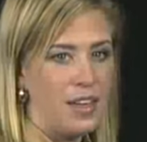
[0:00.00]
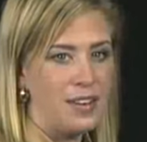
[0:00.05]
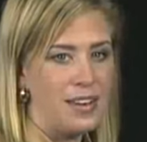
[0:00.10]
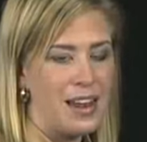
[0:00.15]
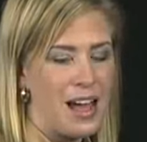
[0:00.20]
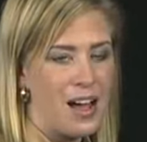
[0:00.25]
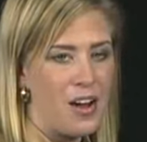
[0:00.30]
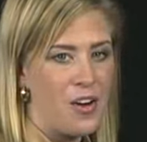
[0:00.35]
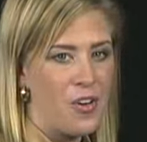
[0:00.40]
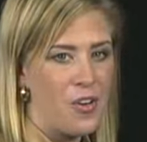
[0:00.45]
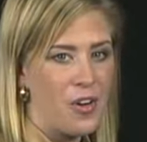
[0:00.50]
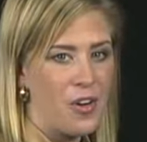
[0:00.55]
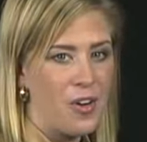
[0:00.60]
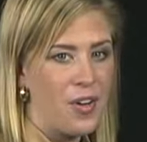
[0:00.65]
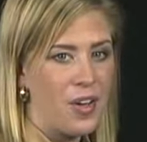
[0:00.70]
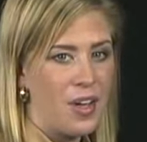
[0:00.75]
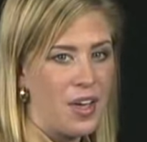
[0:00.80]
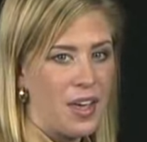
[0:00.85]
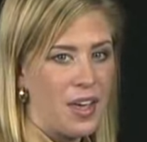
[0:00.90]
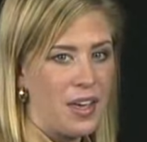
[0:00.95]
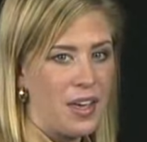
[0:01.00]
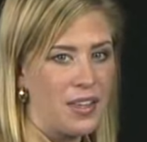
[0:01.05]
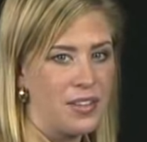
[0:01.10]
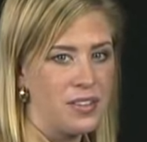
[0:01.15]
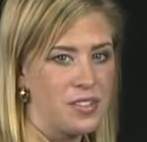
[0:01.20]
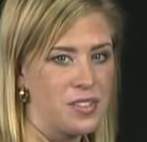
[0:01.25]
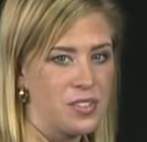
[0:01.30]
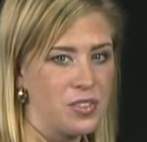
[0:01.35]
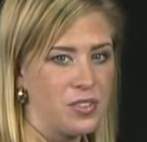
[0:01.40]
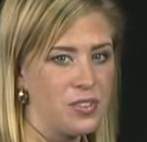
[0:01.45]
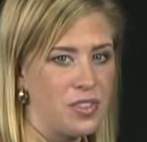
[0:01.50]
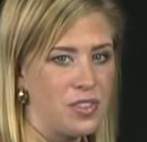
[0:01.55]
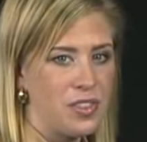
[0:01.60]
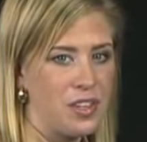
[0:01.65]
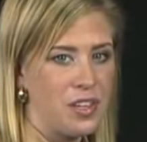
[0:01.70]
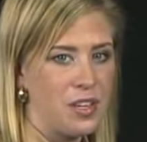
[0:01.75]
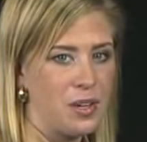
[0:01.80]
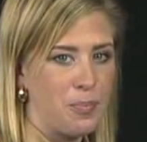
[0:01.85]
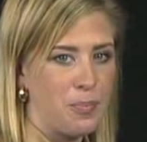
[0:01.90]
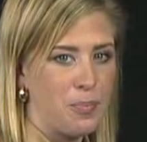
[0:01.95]
Now, Insert
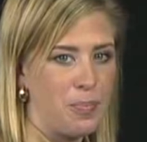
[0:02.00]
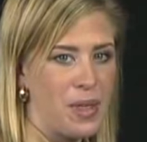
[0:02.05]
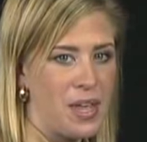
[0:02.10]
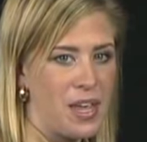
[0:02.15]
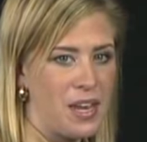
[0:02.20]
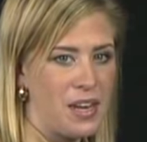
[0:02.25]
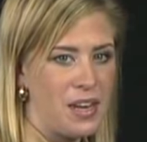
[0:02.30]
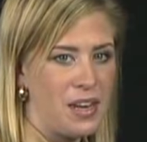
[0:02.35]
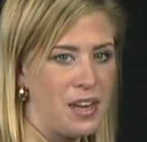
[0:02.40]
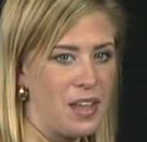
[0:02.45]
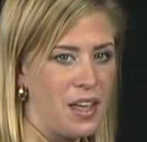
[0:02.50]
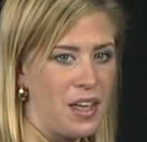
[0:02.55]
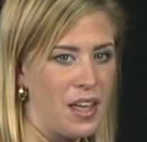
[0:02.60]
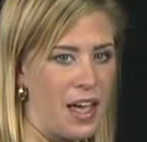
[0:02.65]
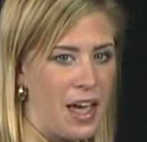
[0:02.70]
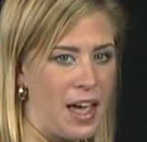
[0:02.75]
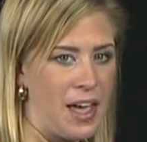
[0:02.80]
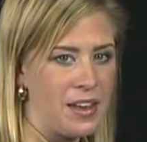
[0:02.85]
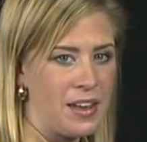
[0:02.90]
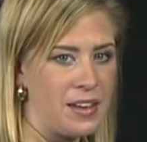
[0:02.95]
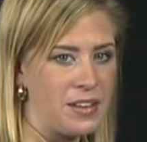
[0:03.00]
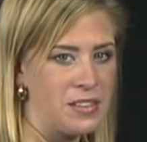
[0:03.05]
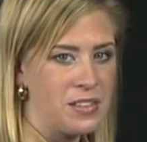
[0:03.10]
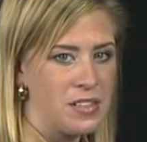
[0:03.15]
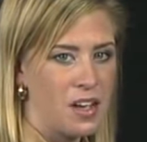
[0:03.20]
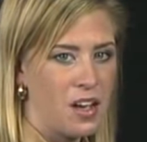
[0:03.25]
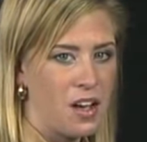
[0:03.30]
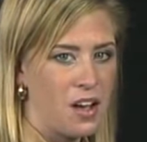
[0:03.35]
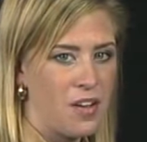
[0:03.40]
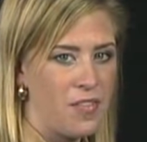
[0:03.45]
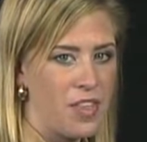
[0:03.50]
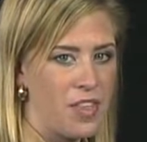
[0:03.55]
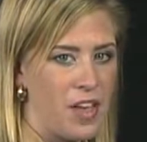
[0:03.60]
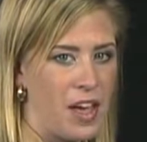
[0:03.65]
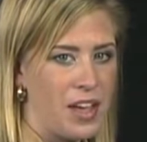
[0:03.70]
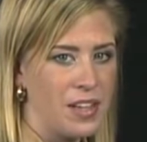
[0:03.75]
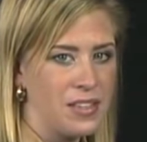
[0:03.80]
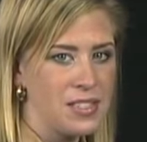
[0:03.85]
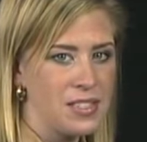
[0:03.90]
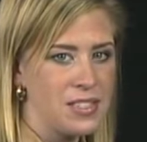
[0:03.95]
the pin end of the
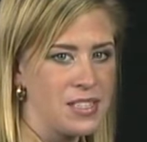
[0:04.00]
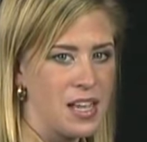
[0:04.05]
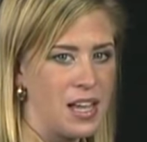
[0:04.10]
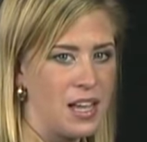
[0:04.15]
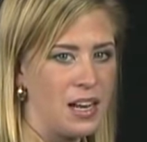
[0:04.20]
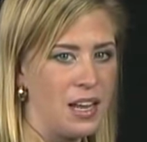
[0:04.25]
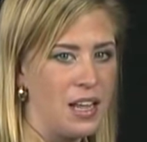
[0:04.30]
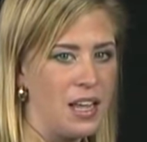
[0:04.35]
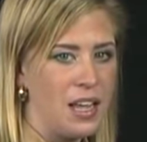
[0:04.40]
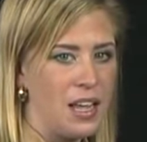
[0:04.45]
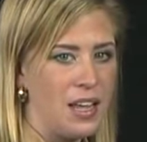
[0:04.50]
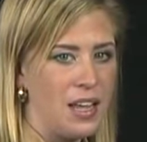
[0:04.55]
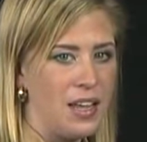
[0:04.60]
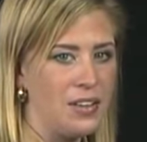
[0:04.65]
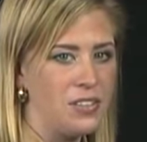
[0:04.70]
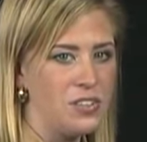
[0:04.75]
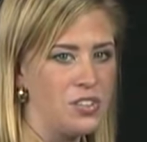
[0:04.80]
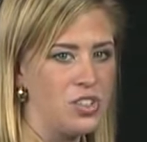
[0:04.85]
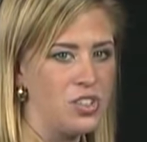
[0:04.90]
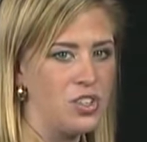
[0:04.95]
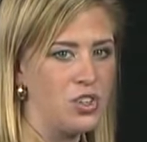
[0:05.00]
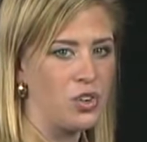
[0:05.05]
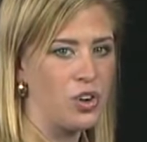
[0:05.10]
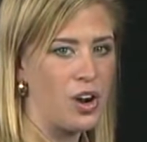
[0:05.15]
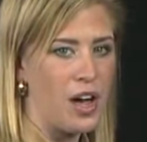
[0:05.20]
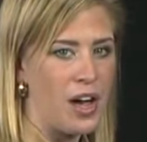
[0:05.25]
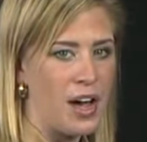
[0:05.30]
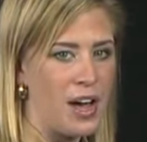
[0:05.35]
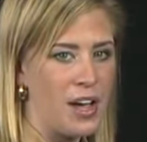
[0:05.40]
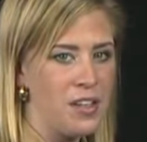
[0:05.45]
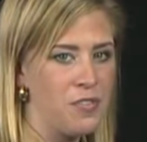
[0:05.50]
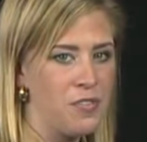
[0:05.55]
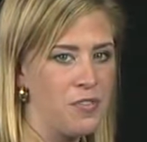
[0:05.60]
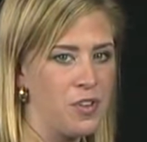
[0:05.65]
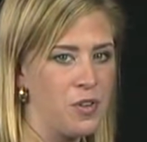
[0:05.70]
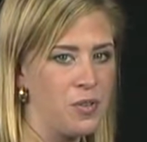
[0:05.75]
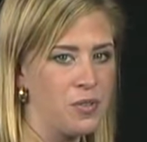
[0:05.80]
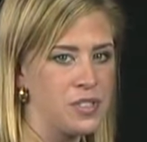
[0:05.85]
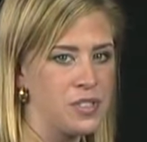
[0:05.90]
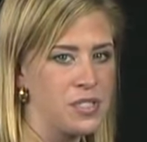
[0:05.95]
headset into your
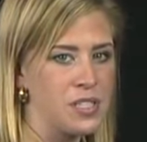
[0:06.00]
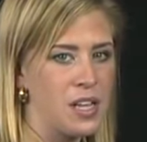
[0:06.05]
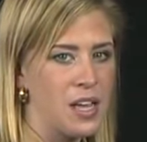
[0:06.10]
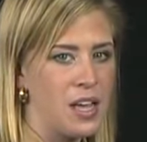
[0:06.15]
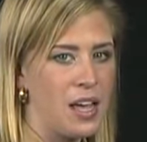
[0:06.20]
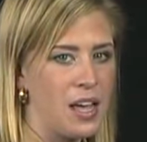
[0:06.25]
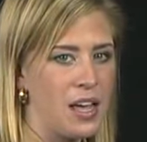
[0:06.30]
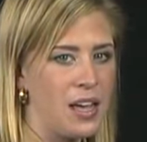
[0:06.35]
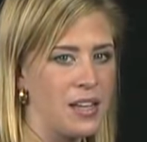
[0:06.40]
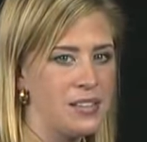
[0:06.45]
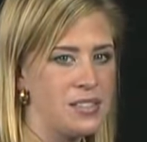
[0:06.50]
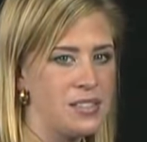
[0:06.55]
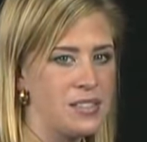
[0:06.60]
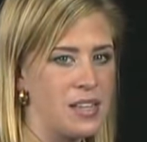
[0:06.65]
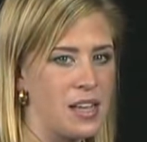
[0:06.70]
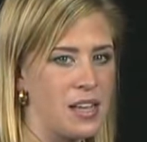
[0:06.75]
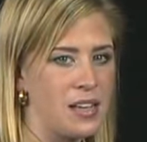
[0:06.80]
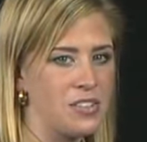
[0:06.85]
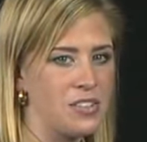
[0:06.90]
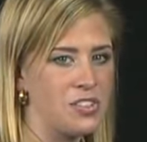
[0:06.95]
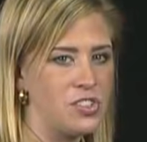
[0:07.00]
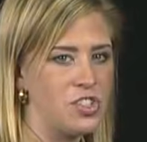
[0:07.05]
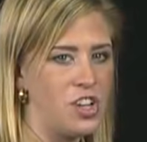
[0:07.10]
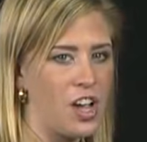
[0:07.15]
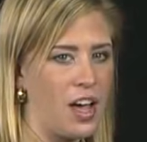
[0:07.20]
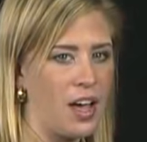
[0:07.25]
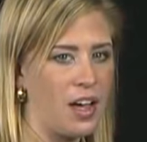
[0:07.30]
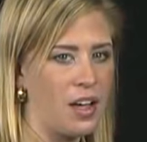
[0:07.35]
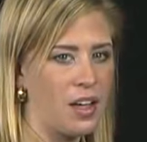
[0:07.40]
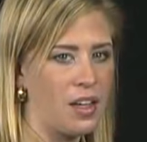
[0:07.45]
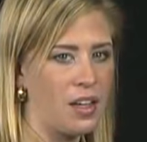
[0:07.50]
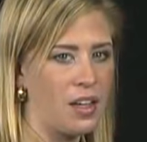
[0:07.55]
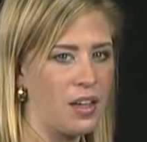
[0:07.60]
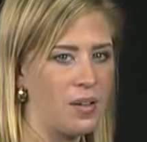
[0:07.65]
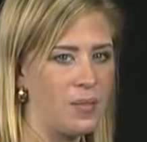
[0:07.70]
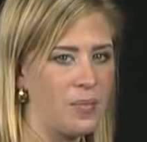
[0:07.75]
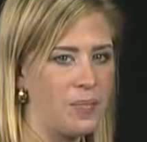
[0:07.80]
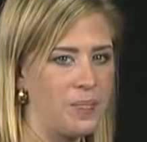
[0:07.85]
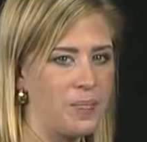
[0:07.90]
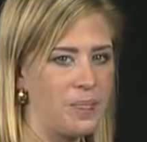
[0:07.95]
iPhone's headset jack.
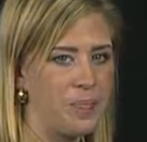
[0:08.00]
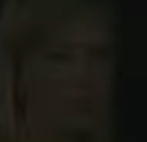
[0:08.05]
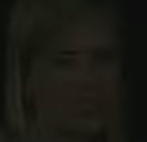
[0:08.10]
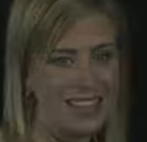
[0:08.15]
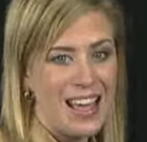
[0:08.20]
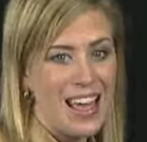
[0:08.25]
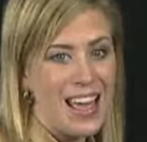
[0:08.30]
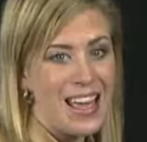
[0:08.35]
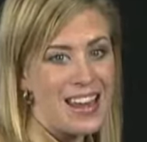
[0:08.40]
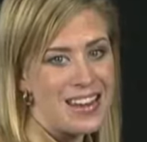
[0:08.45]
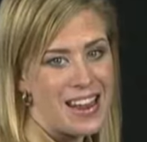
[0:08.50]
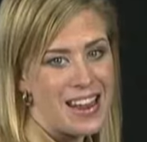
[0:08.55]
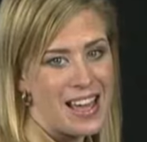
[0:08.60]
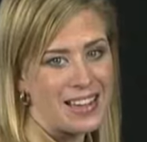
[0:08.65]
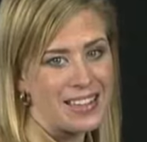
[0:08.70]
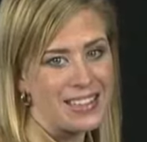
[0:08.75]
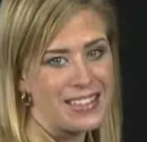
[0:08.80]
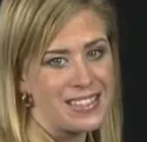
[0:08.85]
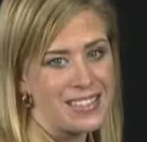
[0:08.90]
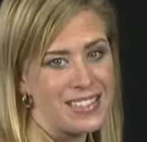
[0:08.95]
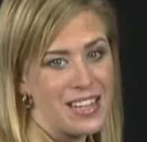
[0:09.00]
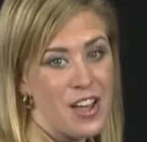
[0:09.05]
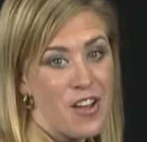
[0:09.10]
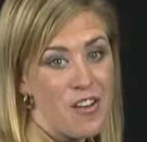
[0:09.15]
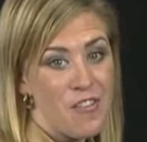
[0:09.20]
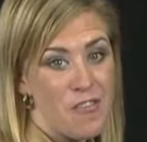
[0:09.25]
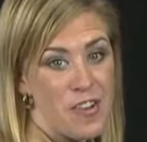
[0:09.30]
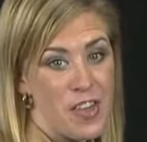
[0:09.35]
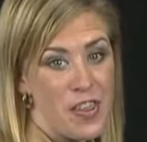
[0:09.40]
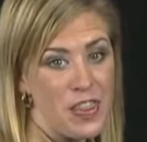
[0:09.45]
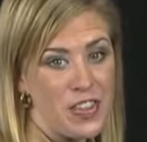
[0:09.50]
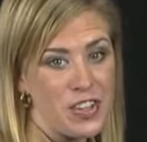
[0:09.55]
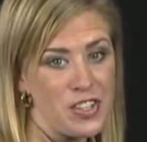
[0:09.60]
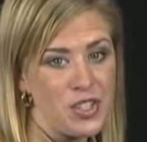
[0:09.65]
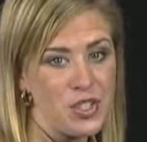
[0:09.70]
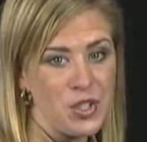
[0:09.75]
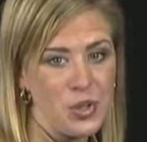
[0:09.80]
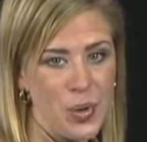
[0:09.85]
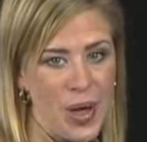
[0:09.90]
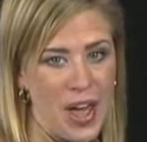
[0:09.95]
Next, fit the
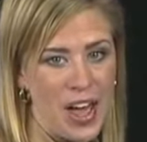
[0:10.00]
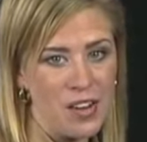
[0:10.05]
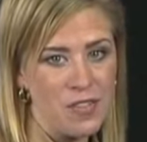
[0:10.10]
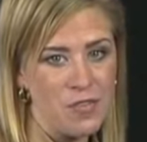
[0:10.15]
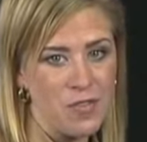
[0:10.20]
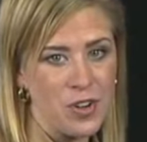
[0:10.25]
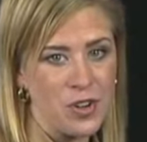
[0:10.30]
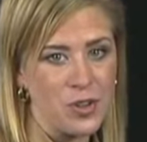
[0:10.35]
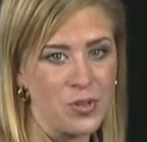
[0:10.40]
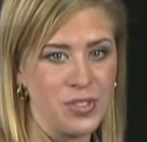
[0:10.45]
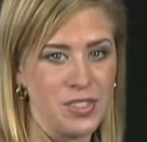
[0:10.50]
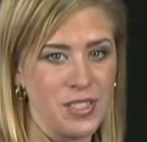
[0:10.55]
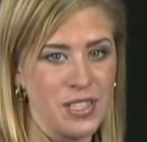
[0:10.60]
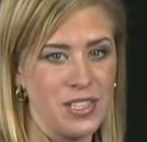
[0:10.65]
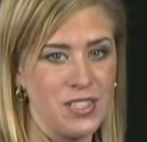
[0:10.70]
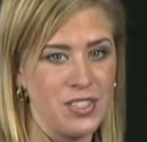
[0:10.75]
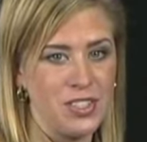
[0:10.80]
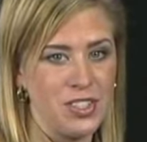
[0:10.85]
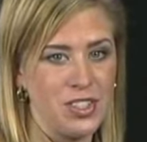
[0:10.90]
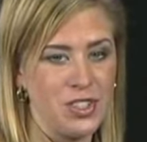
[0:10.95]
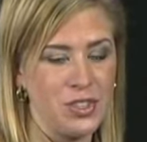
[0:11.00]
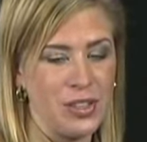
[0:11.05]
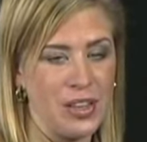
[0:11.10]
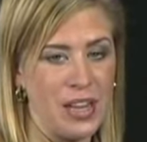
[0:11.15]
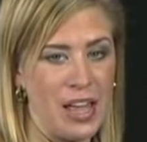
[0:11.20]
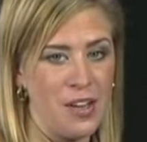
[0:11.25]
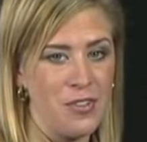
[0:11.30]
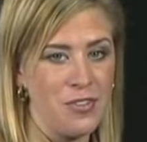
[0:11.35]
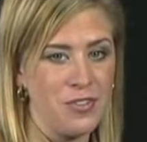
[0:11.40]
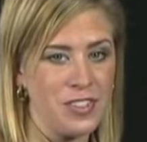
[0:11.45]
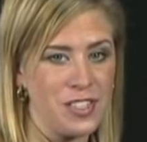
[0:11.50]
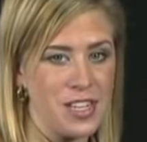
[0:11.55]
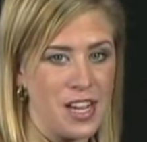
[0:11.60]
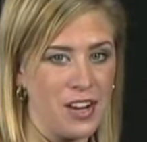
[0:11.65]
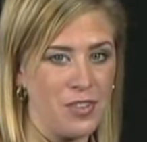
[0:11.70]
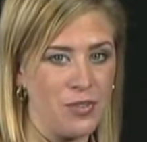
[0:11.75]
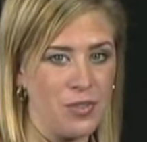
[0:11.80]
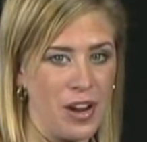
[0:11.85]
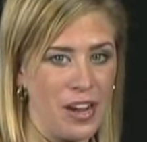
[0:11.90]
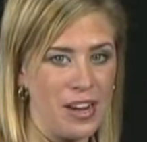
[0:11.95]
two headphones into your left and